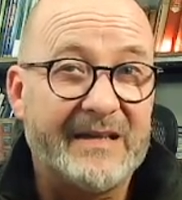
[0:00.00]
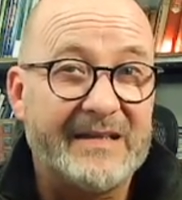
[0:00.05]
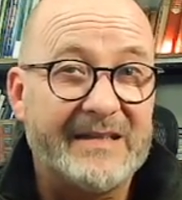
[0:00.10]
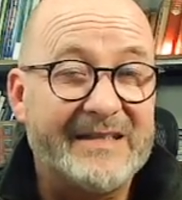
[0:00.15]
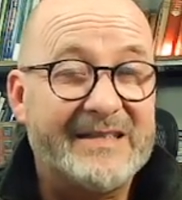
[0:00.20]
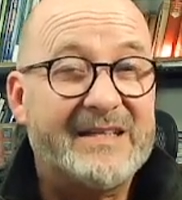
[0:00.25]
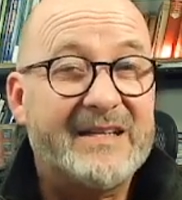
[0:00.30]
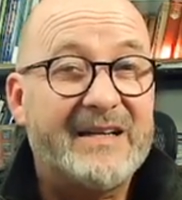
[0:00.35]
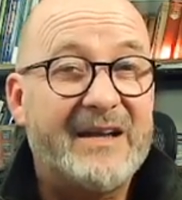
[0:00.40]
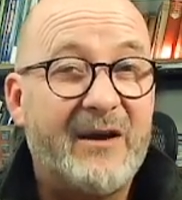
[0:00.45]

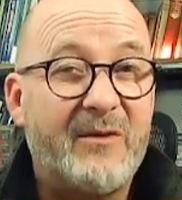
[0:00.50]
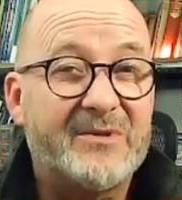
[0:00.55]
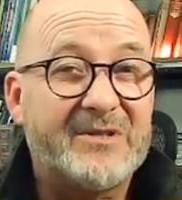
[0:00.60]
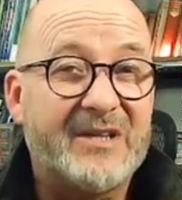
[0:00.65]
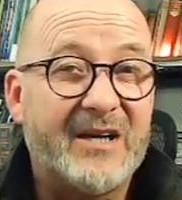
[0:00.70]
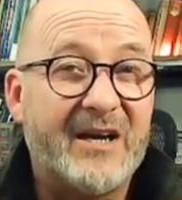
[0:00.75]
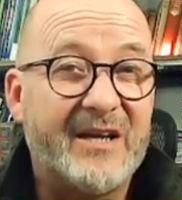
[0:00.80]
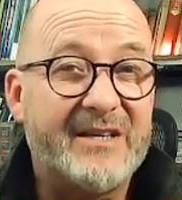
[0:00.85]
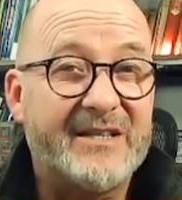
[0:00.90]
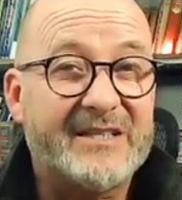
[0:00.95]
This can help us
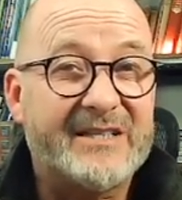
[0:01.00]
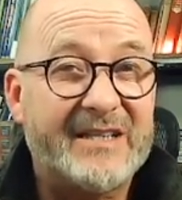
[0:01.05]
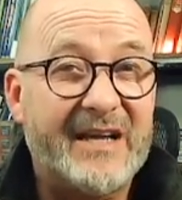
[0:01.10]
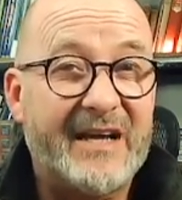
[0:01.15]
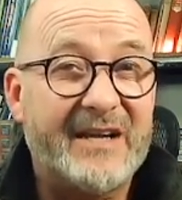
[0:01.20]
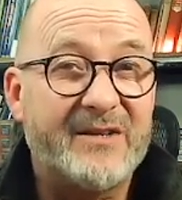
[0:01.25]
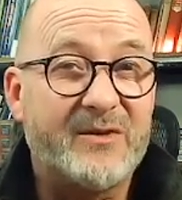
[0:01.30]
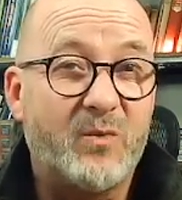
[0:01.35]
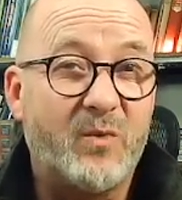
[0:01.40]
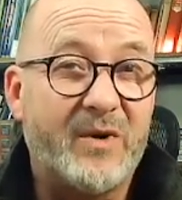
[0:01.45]
to
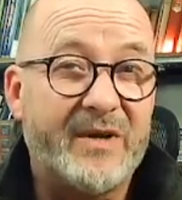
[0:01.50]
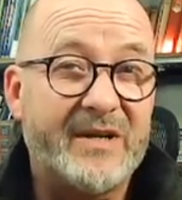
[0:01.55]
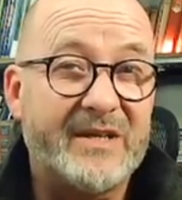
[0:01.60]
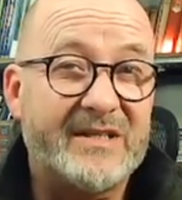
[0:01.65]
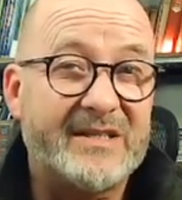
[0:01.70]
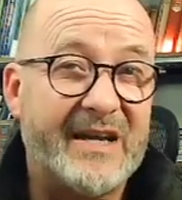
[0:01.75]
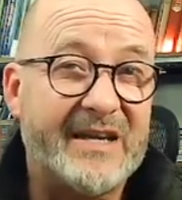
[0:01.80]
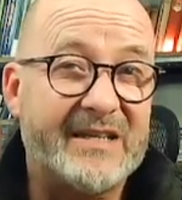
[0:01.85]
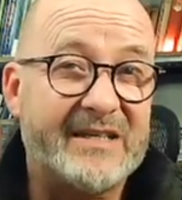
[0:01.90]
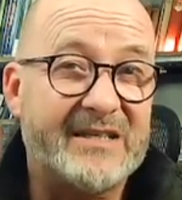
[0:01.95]
understand what it
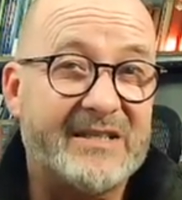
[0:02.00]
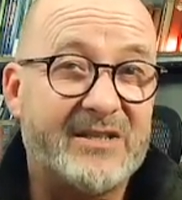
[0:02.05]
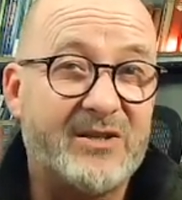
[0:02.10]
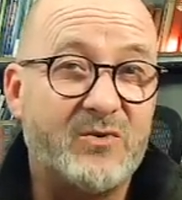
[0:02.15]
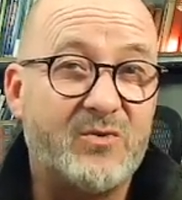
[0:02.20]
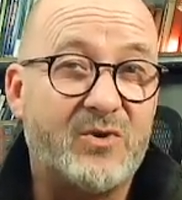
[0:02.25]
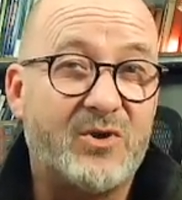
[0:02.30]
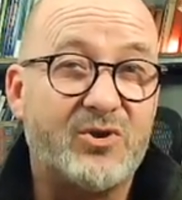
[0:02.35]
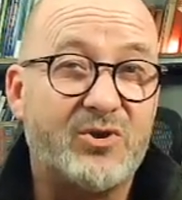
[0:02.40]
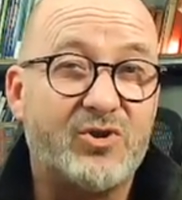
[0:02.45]
takes
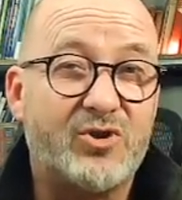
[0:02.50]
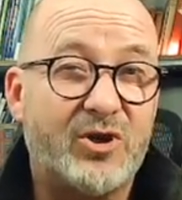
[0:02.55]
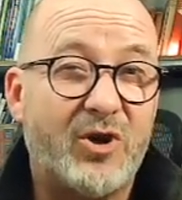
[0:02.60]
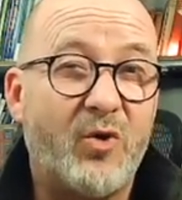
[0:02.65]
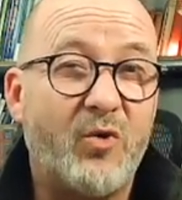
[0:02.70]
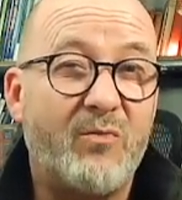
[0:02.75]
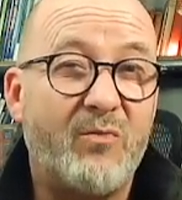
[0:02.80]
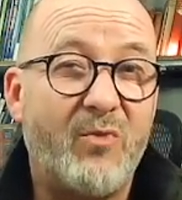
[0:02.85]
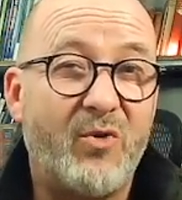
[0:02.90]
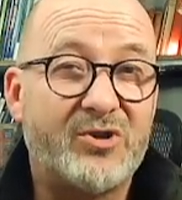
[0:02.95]
to
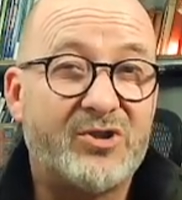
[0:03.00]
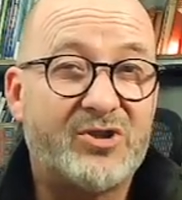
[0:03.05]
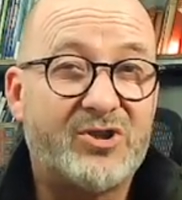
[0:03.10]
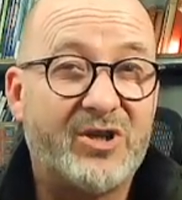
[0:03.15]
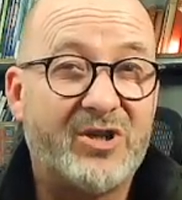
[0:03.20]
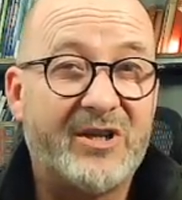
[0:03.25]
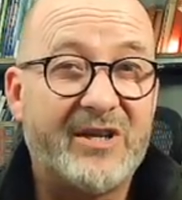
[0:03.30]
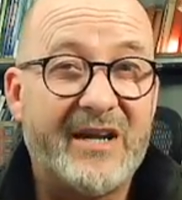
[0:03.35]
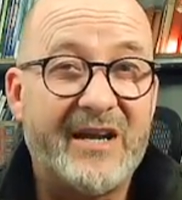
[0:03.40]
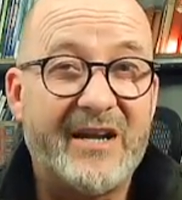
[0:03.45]
control
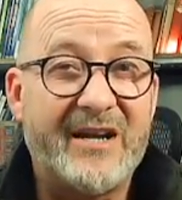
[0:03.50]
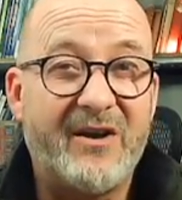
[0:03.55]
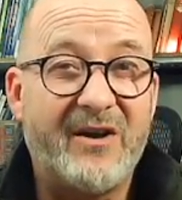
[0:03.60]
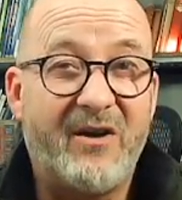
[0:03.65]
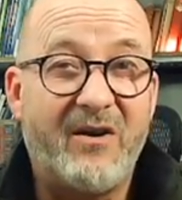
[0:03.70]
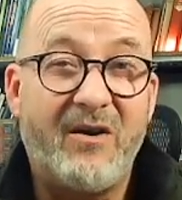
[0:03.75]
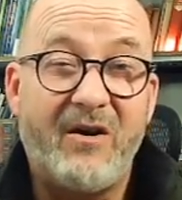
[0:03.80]
moisture in our